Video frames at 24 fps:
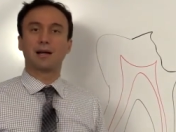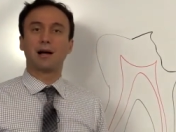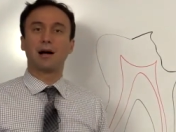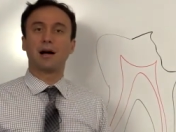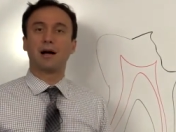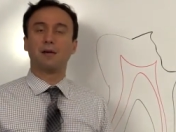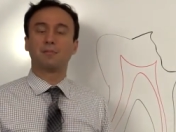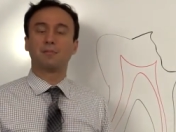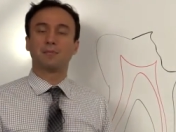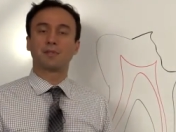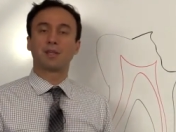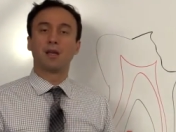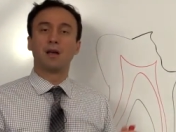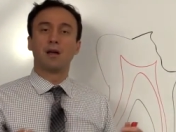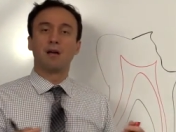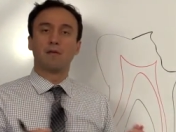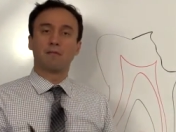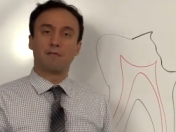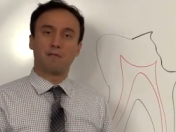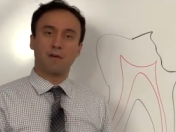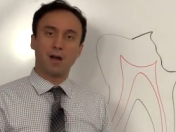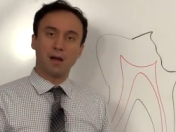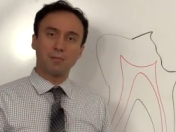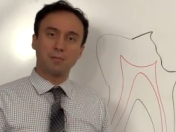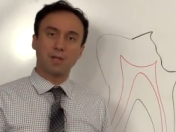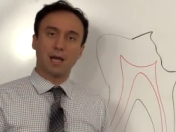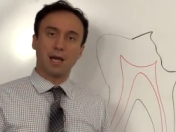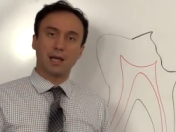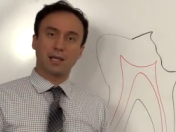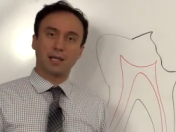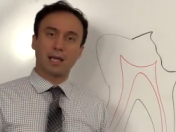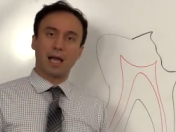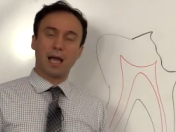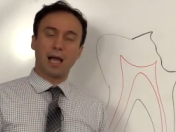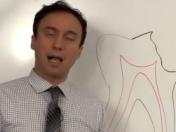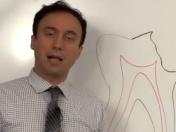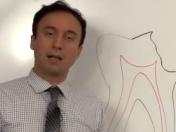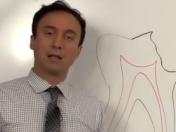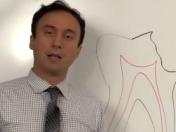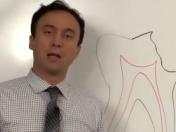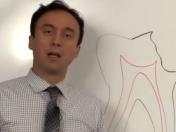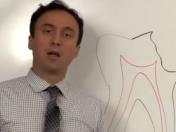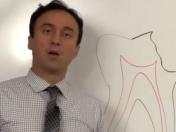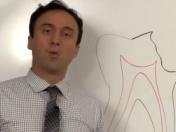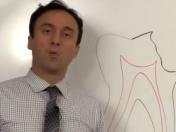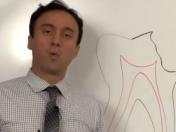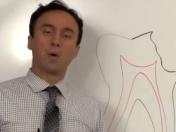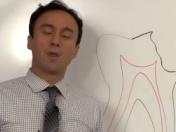comes from Dycal
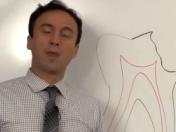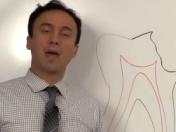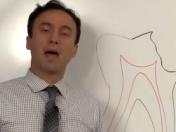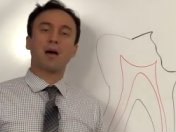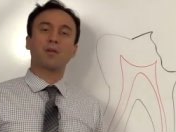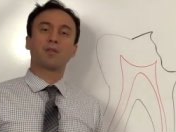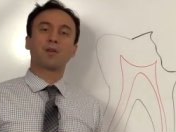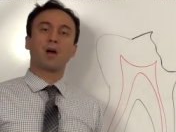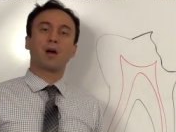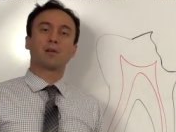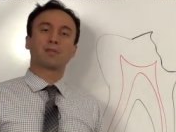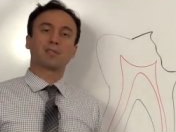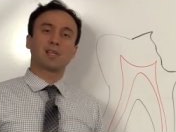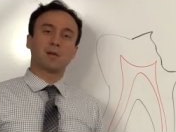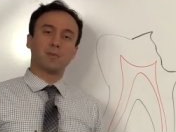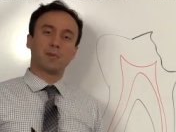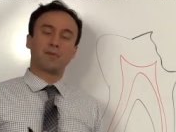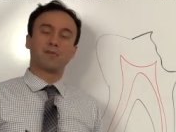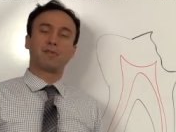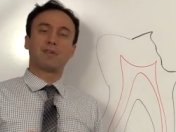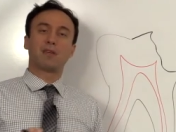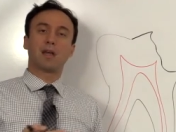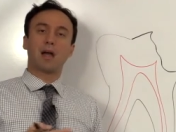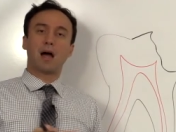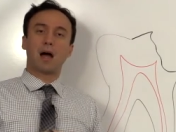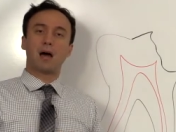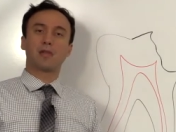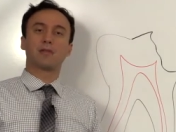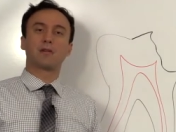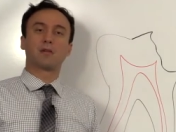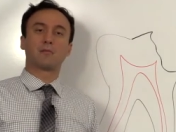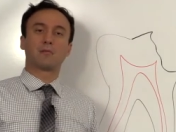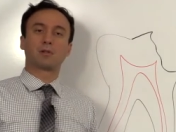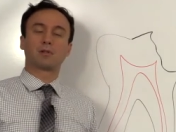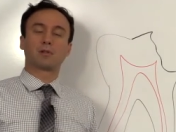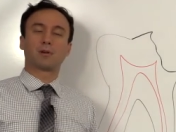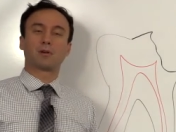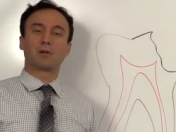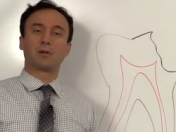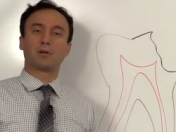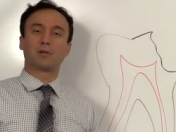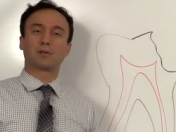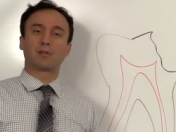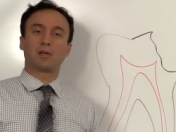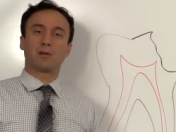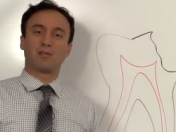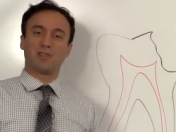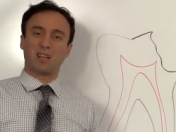without some of the other
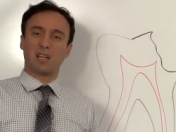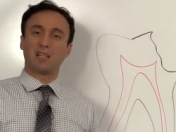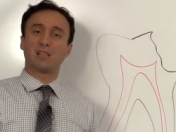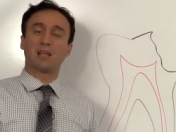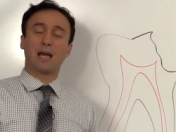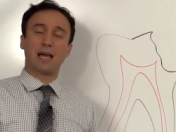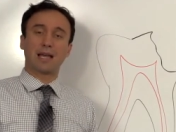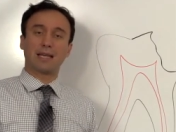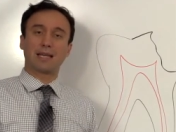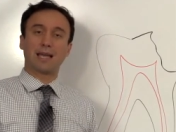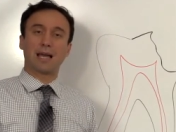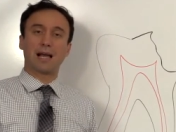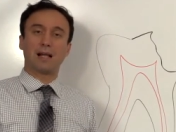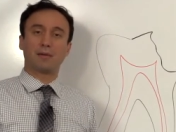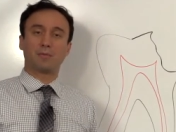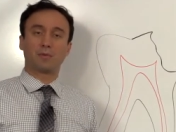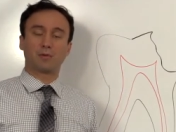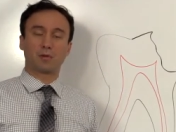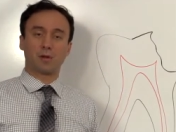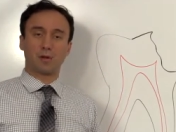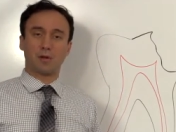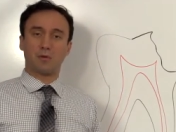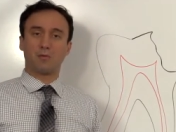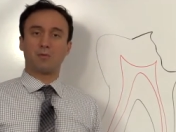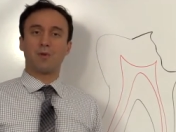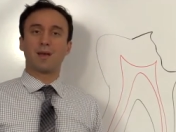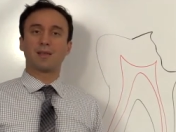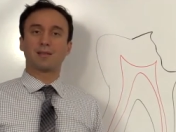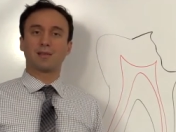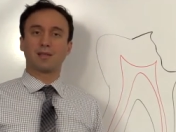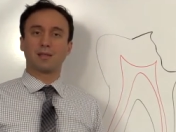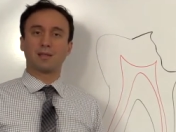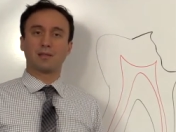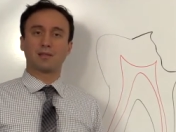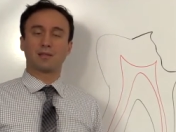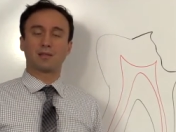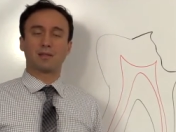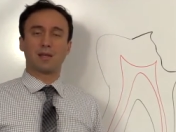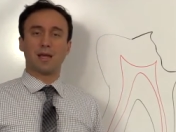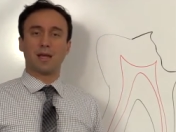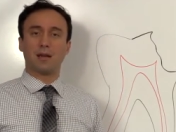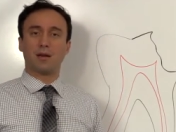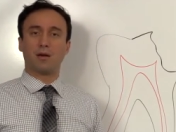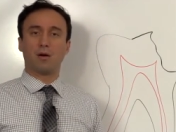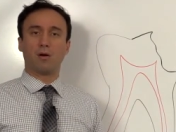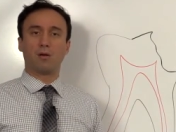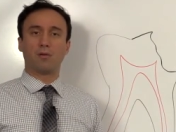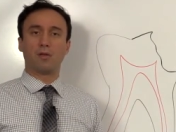materials that are in Dycal, which are the resin
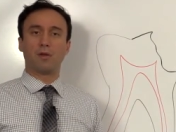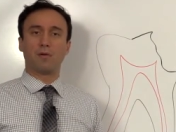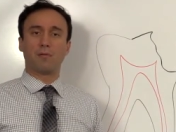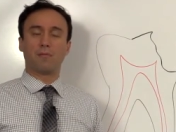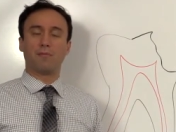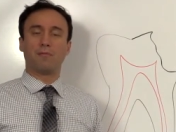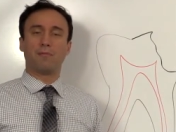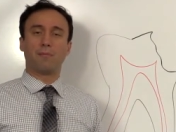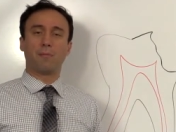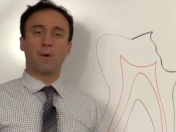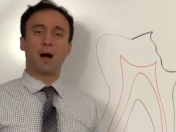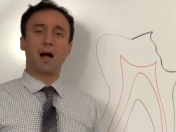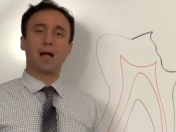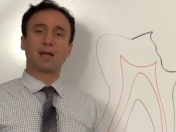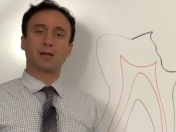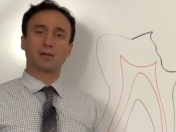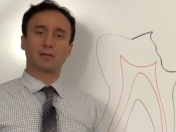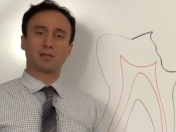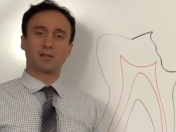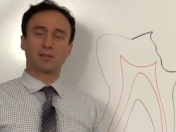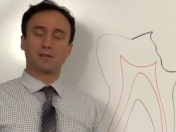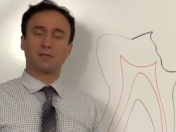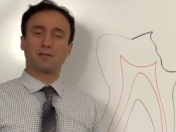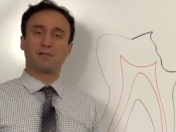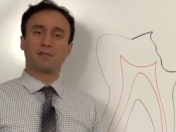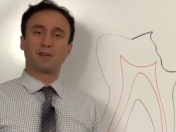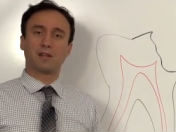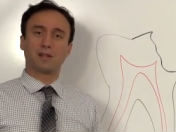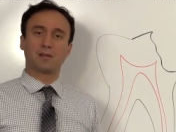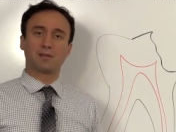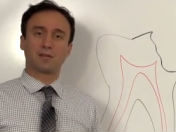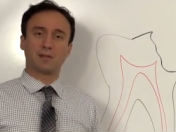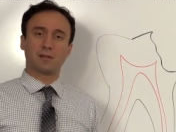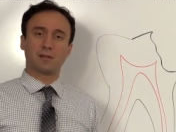and all the binders and the fillers